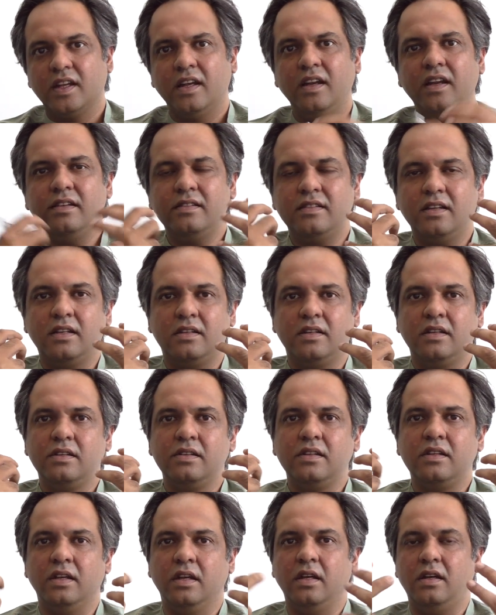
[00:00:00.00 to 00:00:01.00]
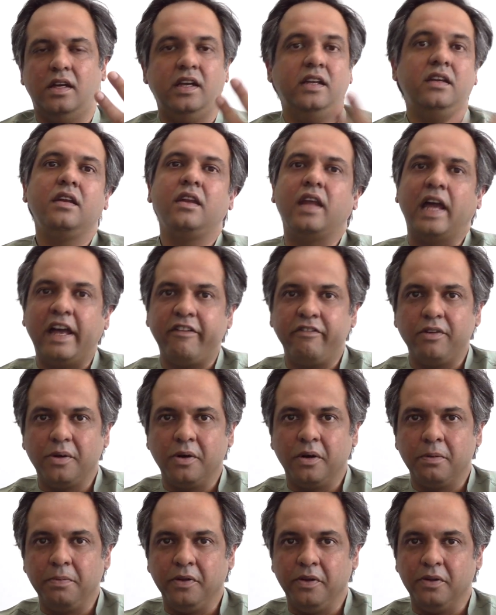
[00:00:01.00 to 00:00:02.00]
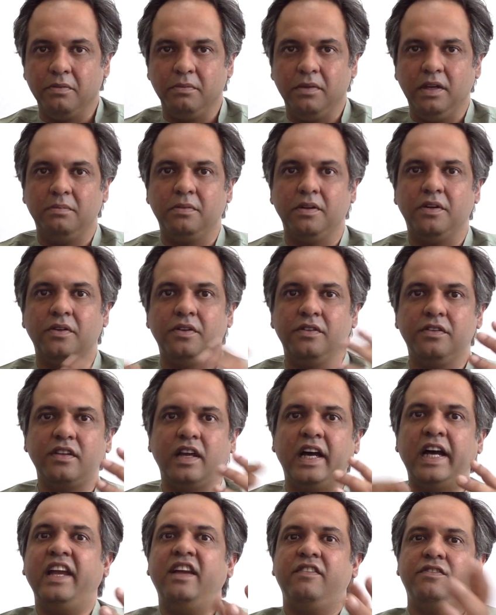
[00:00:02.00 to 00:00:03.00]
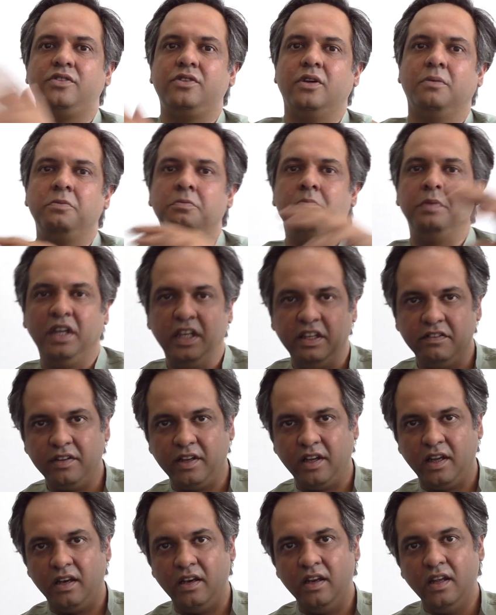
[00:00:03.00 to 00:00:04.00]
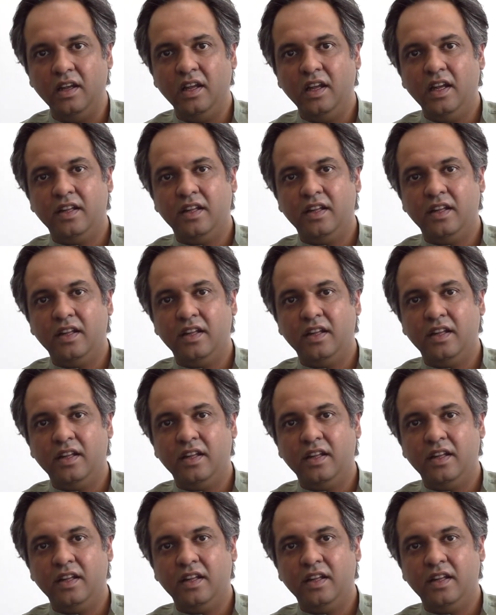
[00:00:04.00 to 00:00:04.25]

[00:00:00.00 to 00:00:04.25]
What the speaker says: And I started to think. I didn't have a copy on me because I have stopped believing in